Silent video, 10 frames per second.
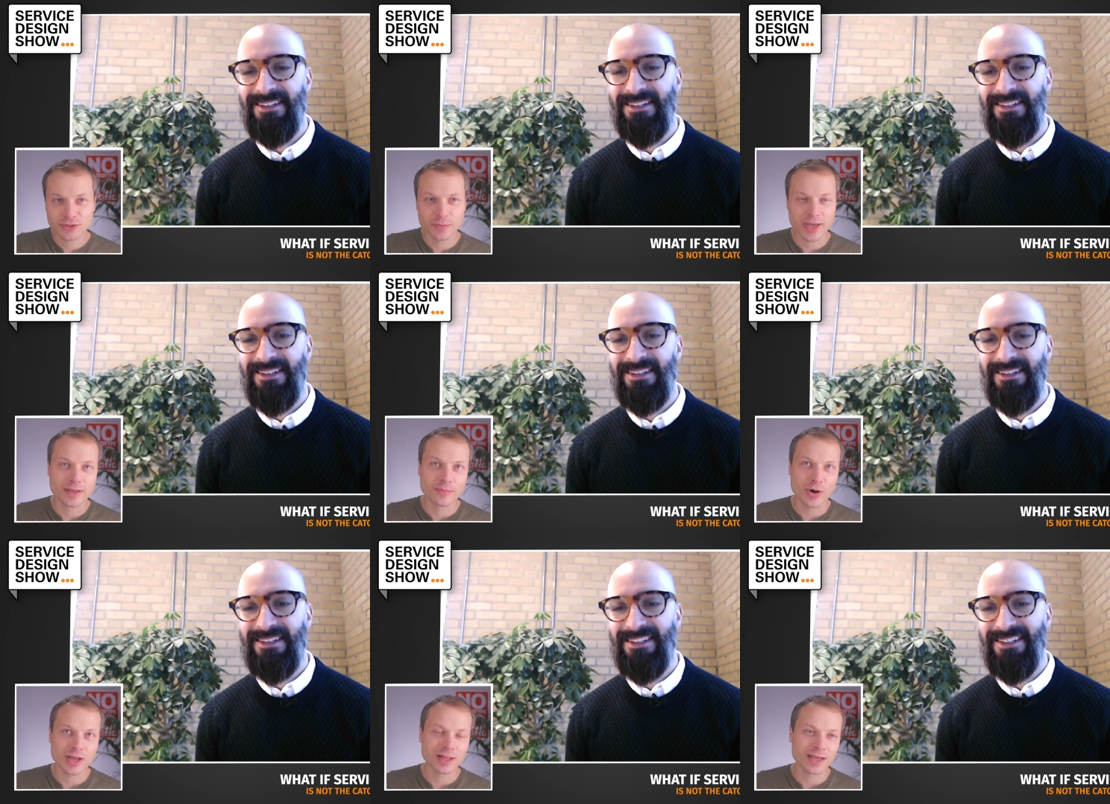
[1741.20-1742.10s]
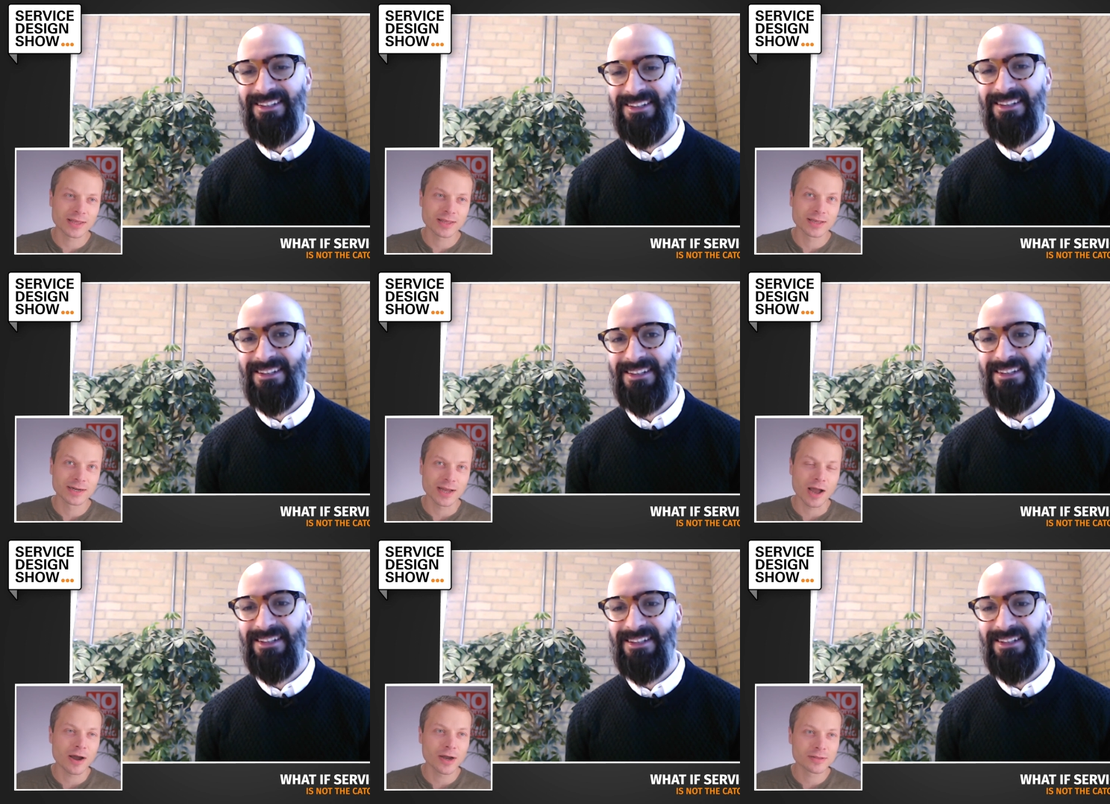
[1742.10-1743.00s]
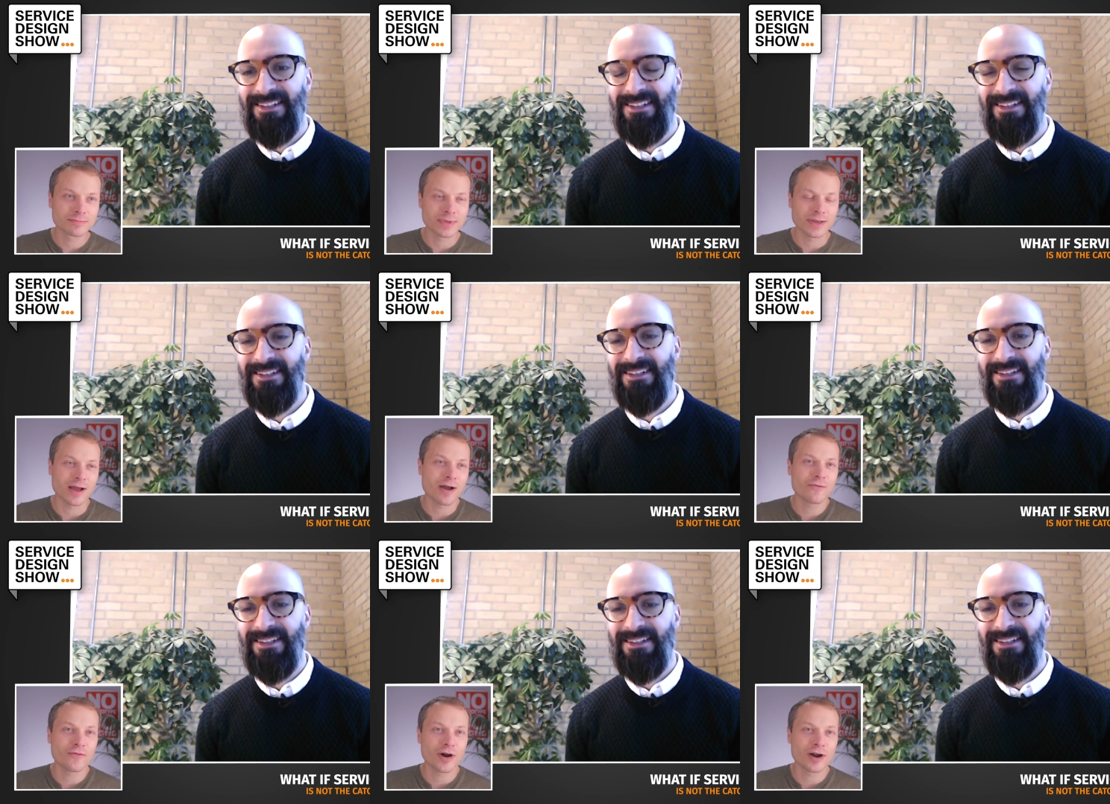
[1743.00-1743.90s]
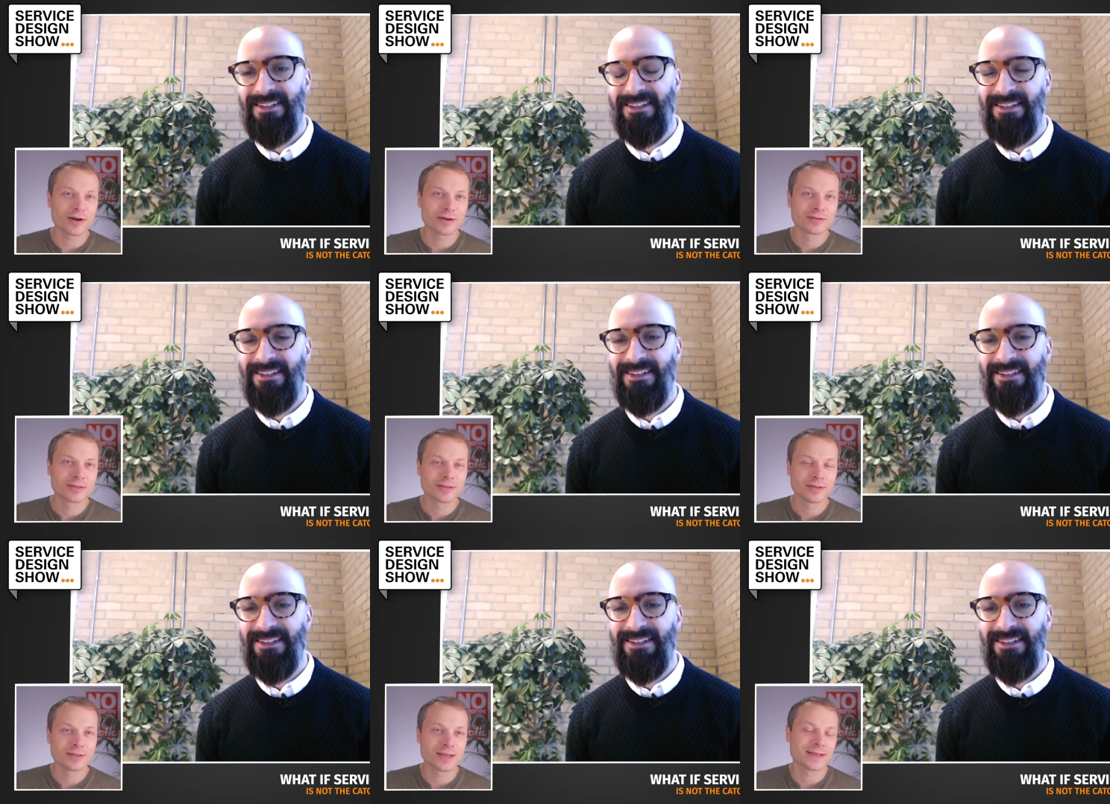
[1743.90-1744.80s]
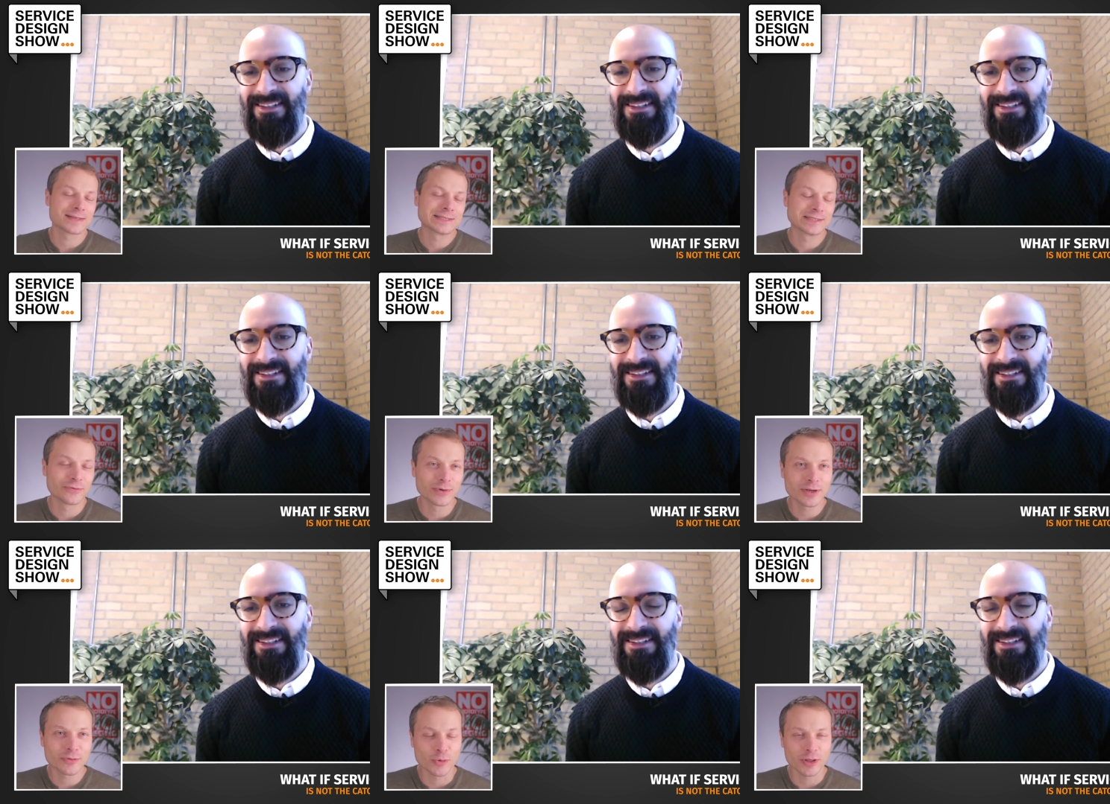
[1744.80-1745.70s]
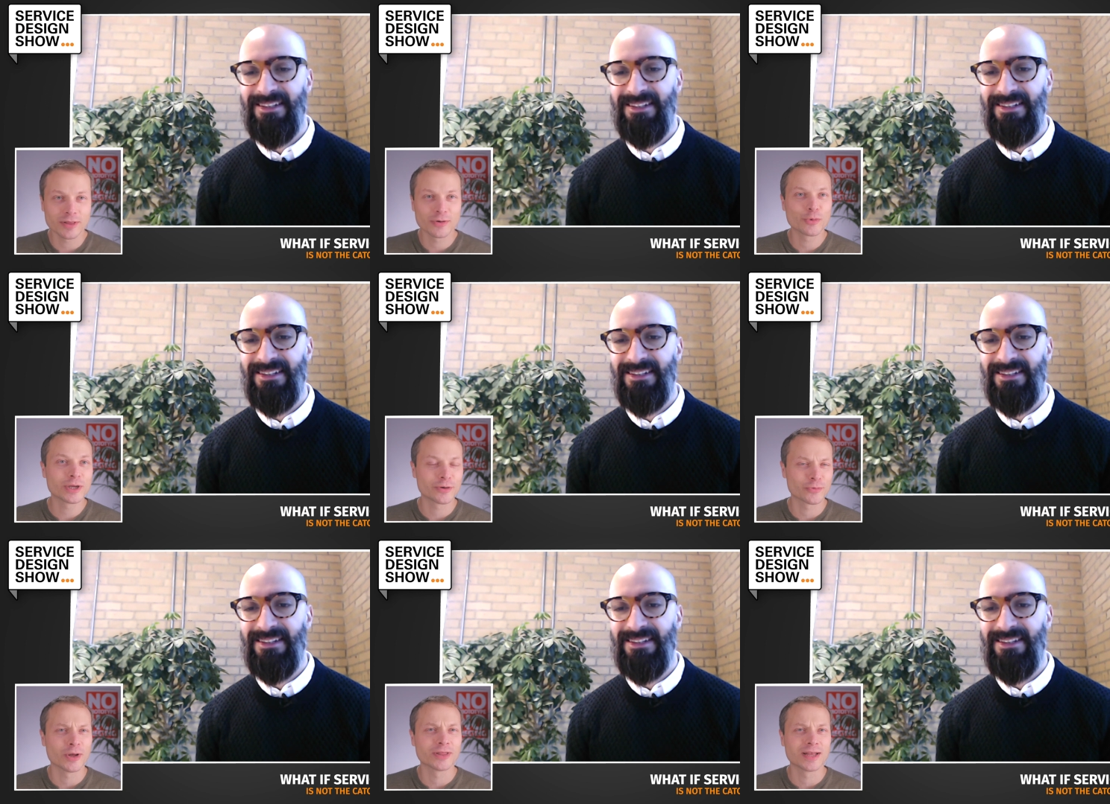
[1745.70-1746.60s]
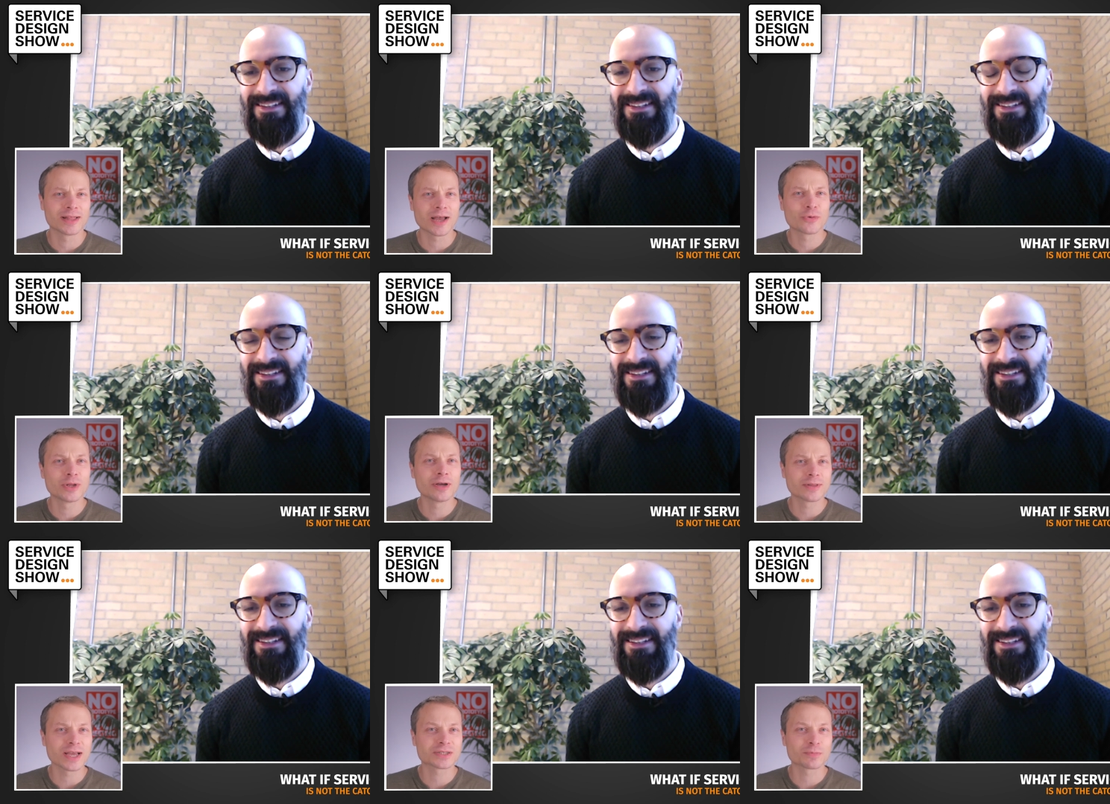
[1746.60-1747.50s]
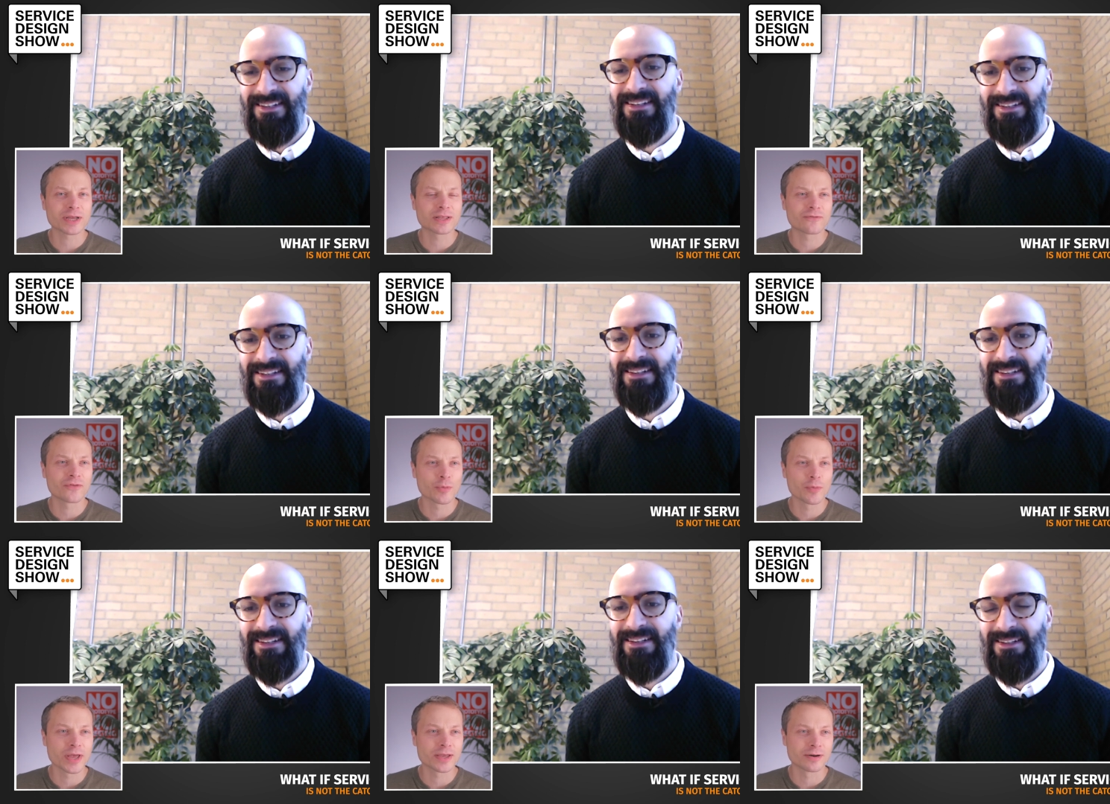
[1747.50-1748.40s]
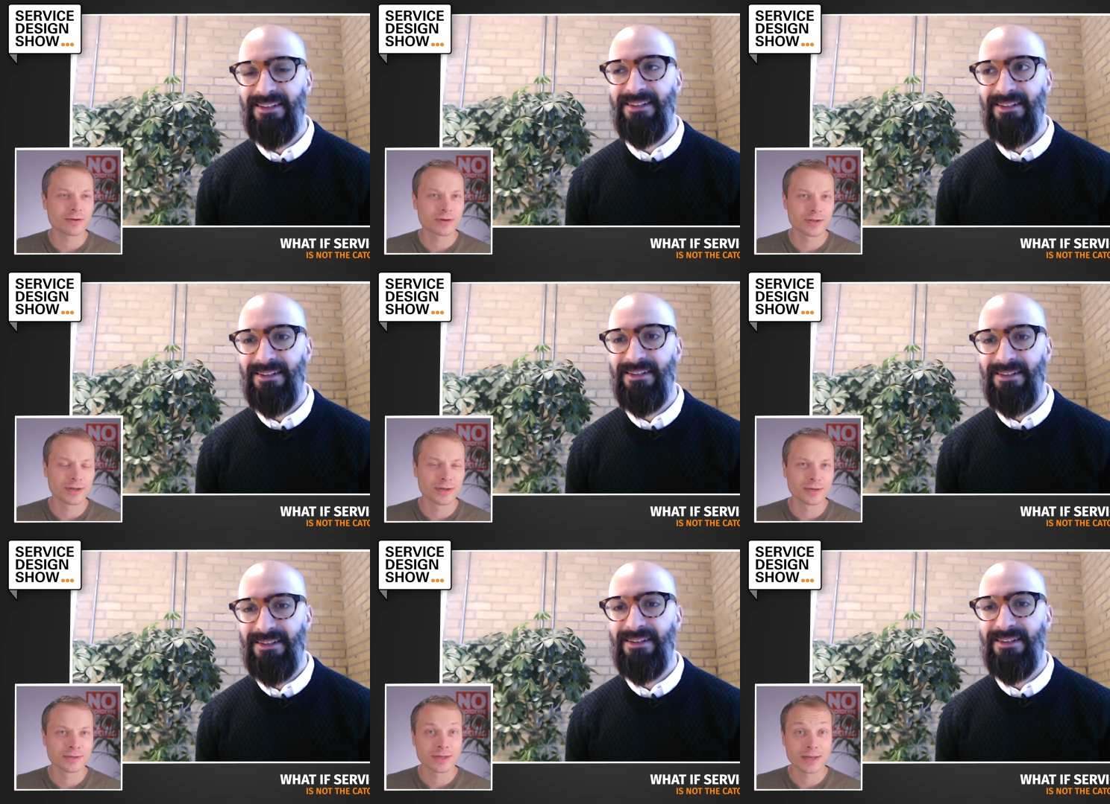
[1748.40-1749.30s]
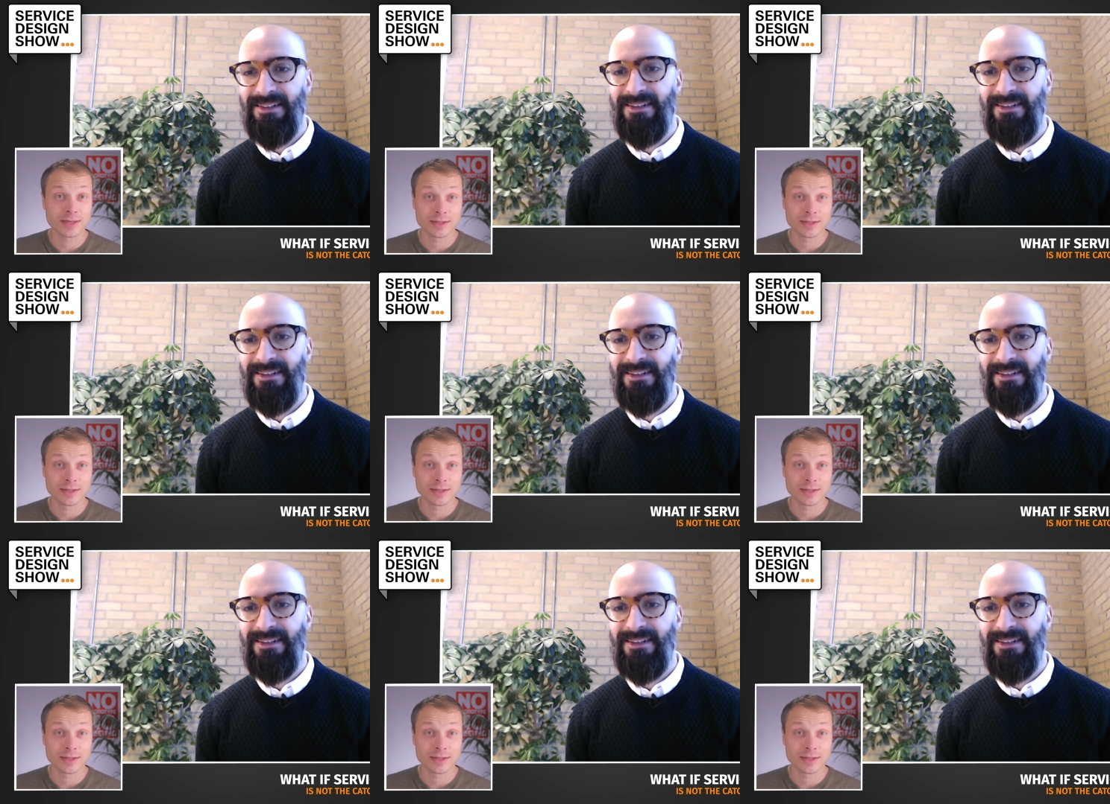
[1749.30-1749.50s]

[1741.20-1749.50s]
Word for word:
Speaker 1: to bake the bread, like how, how far. It, we don't want we don't want that. Like we don't expect that from a baker. Uh, I,